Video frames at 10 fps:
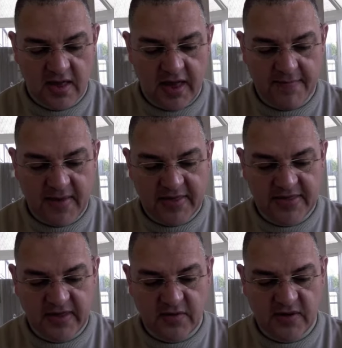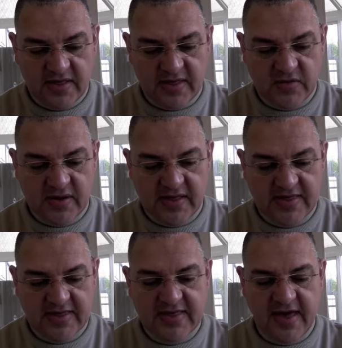In Matthew, what is it,
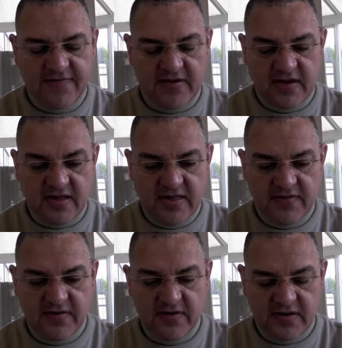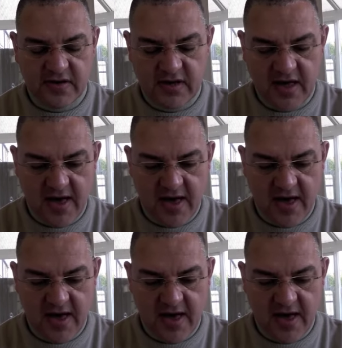27? Let's have a look.